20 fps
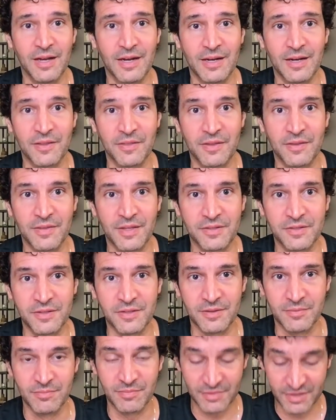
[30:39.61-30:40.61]
And I think that's
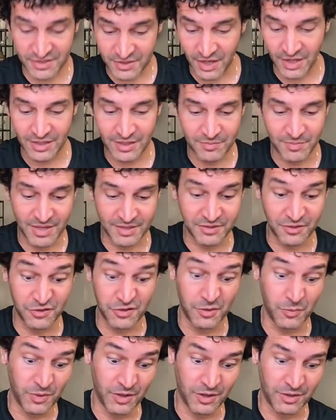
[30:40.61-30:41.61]
a solid message
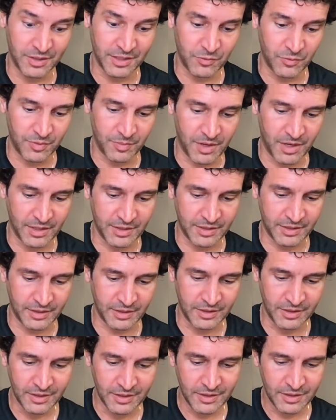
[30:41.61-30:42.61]
that we all need reminding
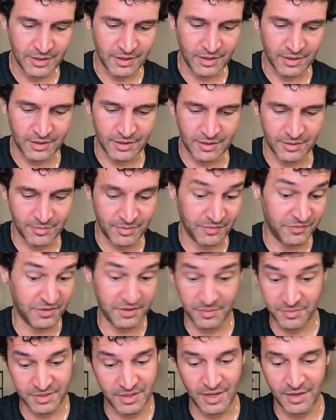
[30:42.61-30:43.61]
of
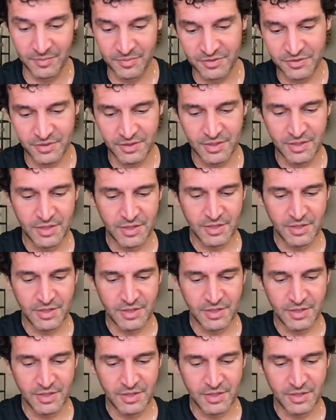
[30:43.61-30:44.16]
sometimes.